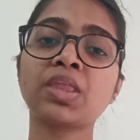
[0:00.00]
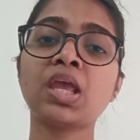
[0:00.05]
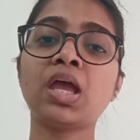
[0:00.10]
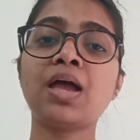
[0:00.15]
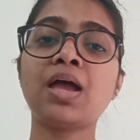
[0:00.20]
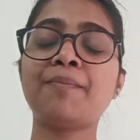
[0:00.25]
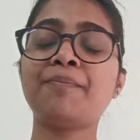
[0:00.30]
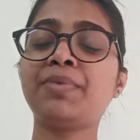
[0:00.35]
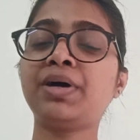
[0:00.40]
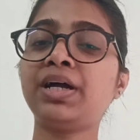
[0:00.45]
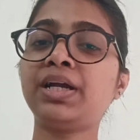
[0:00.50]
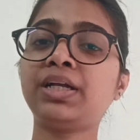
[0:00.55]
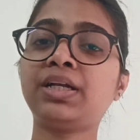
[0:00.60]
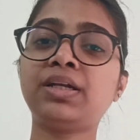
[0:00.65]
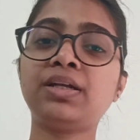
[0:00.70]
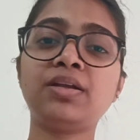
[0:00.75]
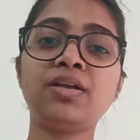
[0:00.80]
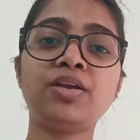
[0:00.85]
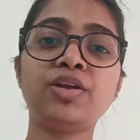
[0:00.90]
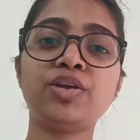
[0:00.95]

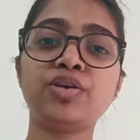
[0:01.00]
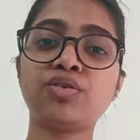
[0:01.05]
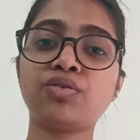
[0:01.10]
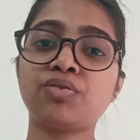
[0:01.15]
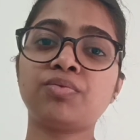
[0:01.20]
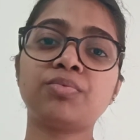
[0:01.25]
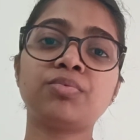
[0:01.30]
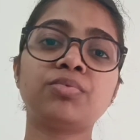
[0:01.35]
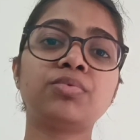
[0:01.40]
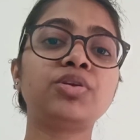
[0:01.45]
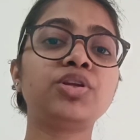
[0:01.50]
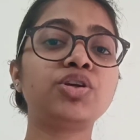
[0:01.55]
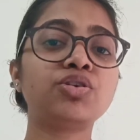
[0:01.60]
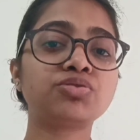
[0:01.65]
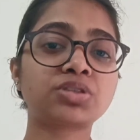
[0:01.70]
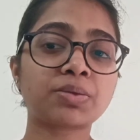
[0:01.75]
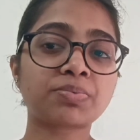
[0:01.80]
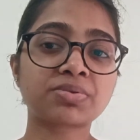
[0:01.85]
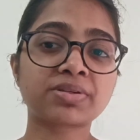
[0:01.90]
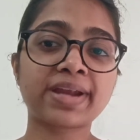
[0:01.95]
but you know, new
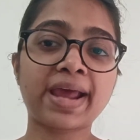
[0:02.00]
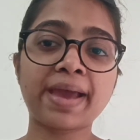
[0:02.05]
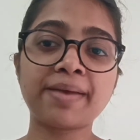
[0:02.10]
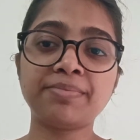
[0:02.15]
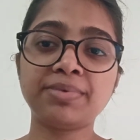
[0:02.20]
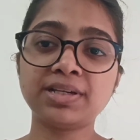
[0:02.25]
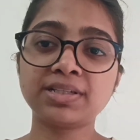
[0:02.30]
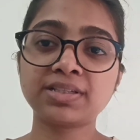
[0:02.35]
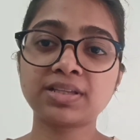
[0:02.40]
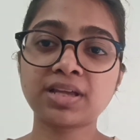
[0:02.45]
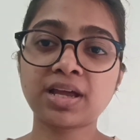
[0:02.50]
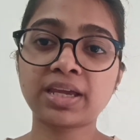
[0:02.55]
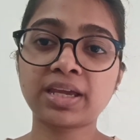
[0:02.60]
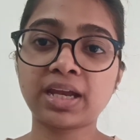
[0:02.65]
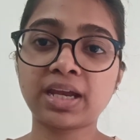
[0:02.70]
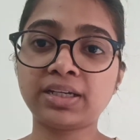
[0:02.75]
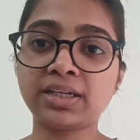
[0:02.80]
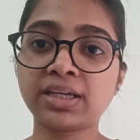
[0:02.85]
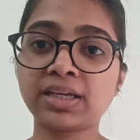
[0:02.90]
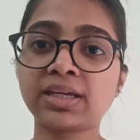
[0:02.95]
subscribers are
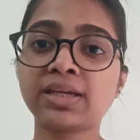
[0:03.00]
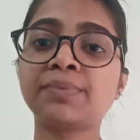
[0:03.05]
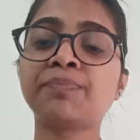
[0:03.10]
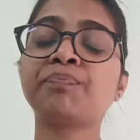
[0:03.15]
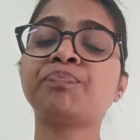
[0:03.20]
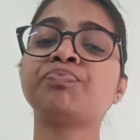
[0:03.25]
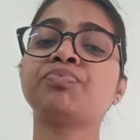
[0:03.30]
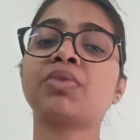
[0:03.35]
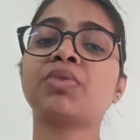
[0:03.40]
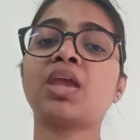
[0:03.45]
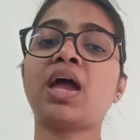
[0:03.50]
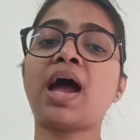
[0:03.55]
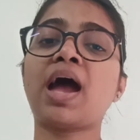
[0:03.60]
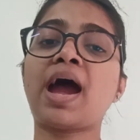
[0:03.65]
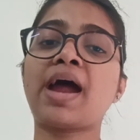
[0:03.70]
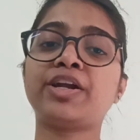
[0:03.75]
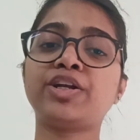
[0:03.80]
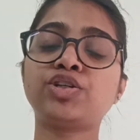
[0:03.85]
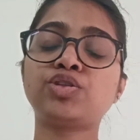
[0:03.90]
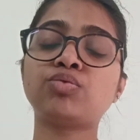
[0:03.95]
getting
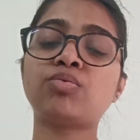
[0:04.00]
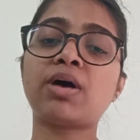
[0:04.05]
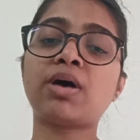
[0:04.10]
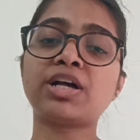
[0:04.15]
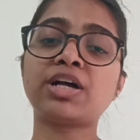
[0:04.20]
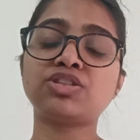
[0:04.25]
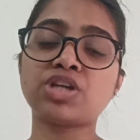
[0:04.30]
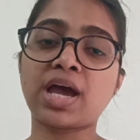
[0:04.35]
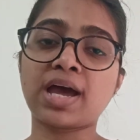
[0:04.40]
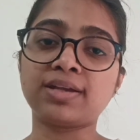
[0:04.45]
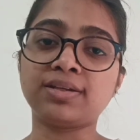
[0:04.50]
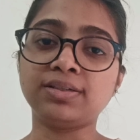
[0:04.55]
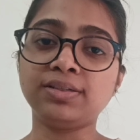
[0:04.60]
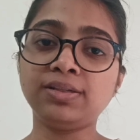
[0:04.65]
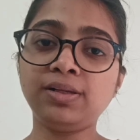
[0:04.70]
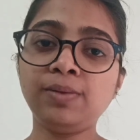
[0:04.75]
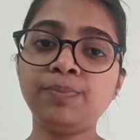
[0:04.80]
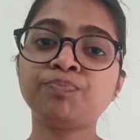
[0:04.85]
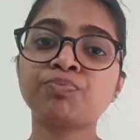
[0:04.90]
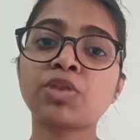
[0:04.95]
added to our
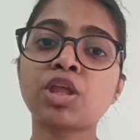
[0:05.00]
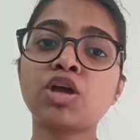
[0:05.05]
channel.